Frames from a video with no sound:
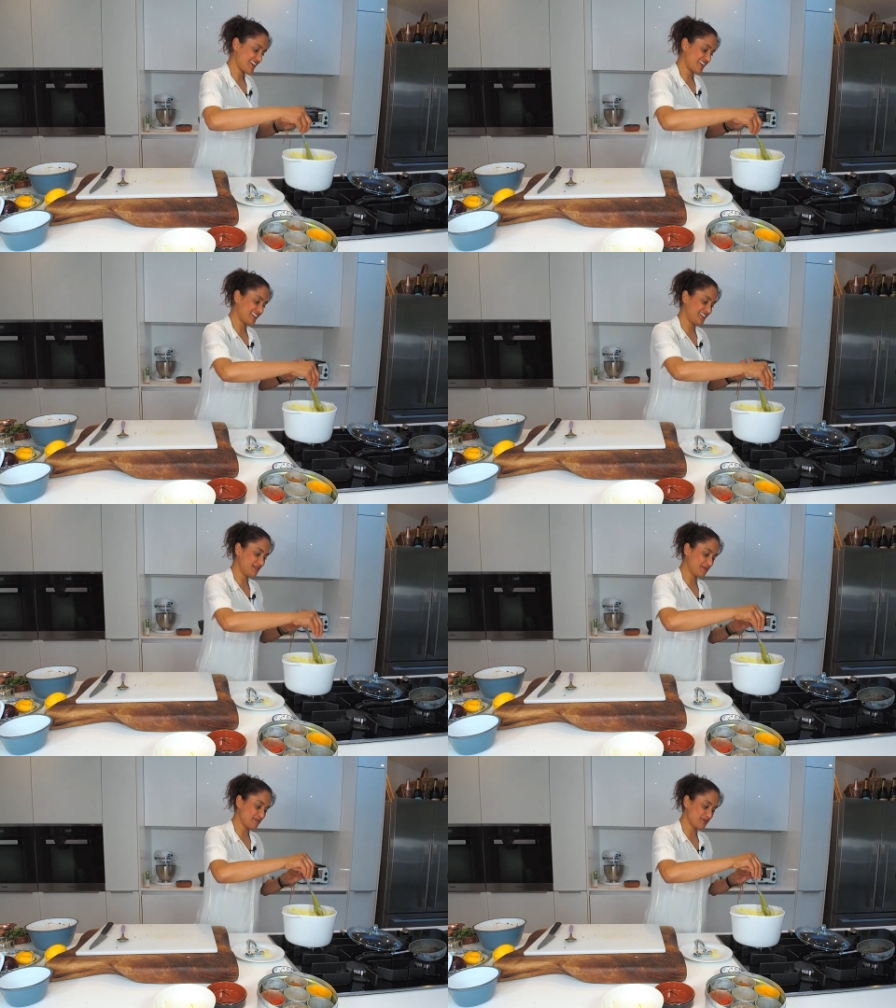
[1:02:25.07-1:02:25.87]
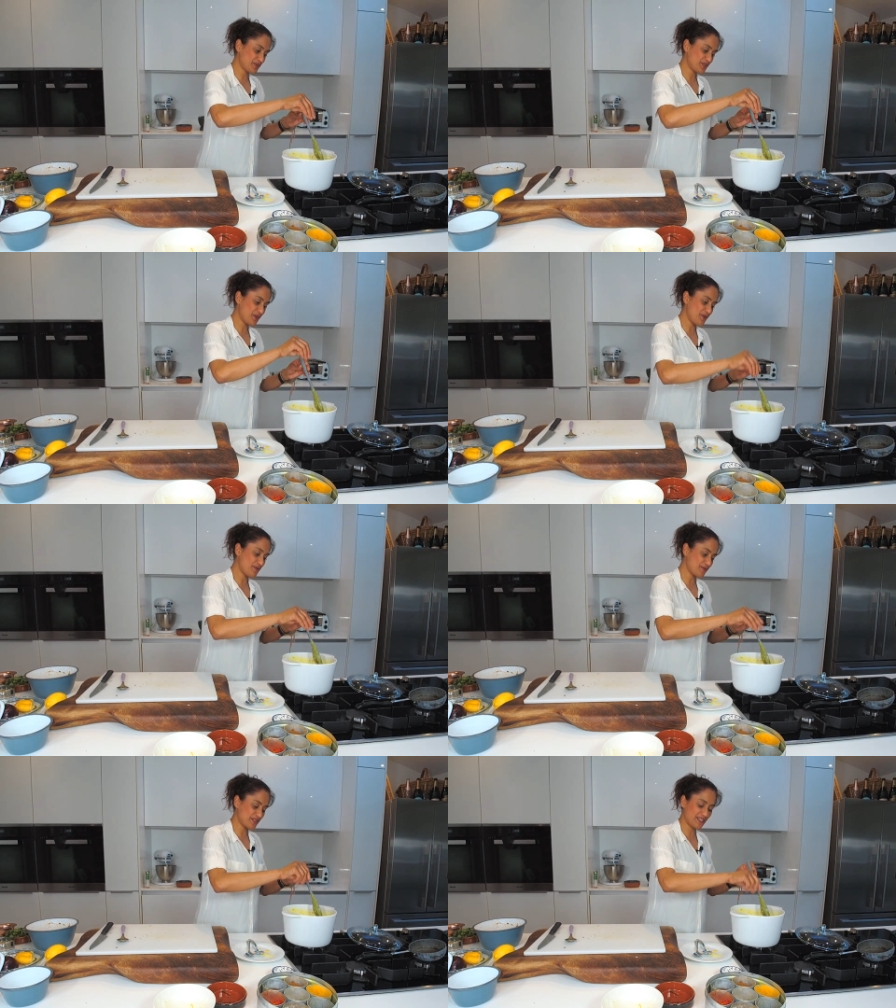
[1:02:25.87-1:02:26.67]
gonna add a little bit more
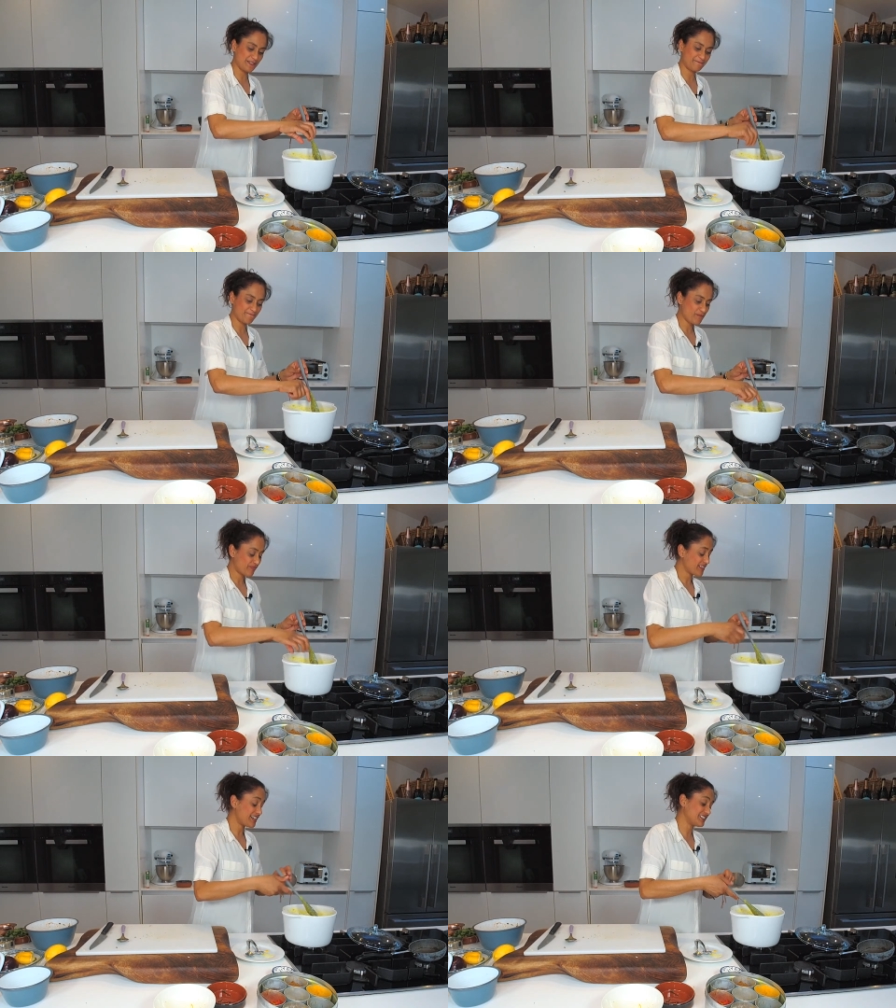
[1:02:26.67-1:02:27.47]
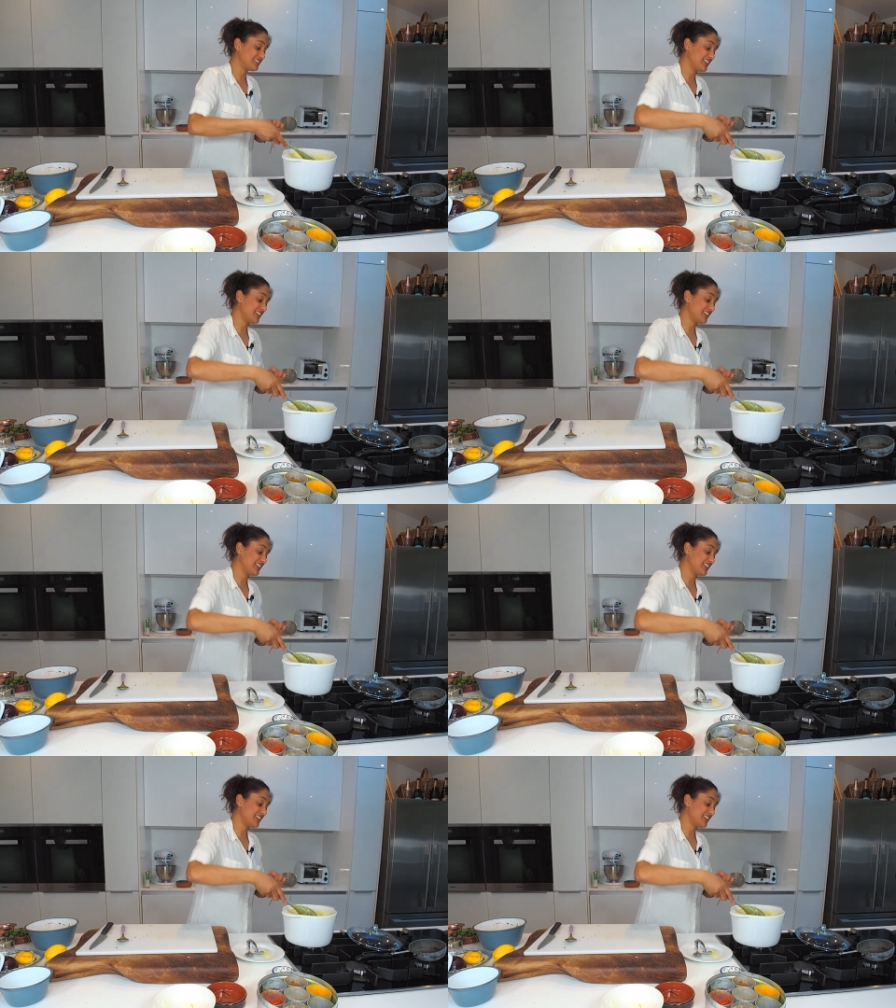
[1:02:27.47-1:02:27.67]
salt. That's